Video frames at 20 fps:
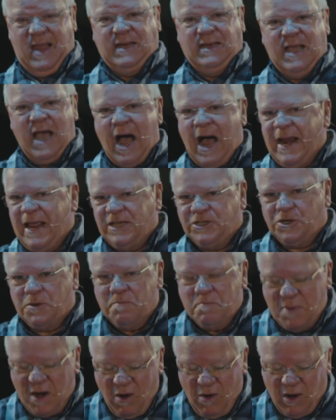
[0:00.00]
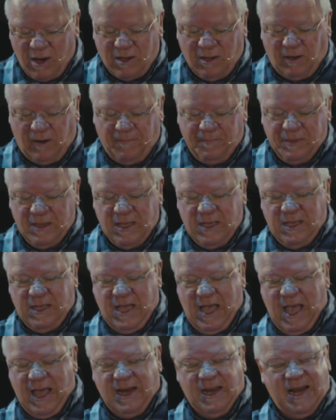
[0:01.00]
And God has a miracle
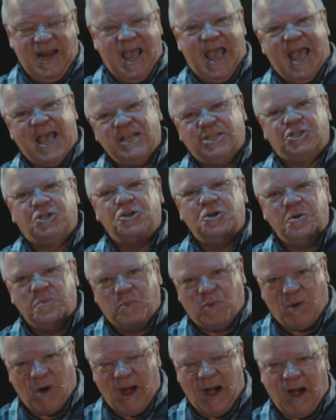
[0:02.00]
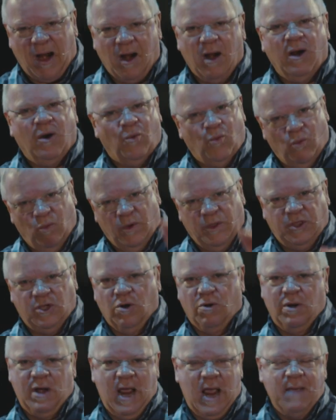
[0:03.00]
and an answer to prayer with
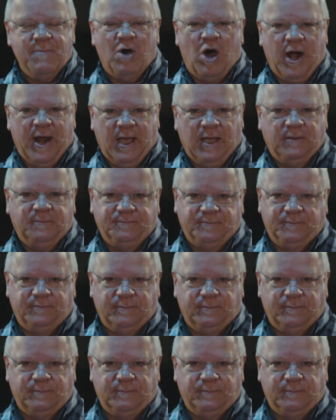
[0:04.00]
your name on it.